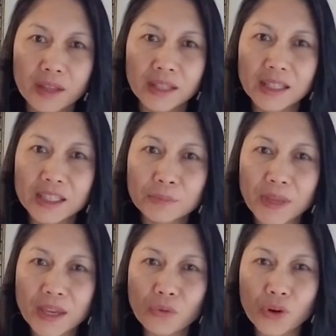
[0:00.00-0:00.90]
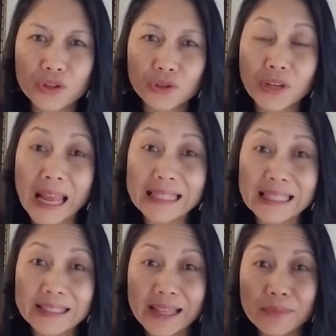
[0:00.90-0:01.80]
that is being questioned as
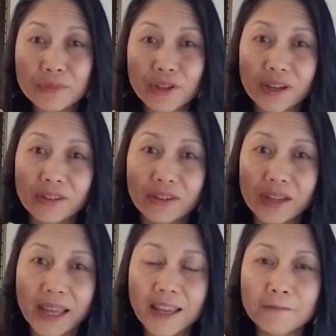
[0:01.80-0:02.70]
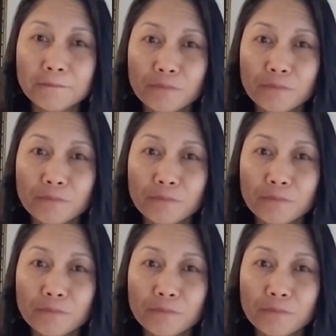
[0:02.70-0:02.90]
a subject, okay?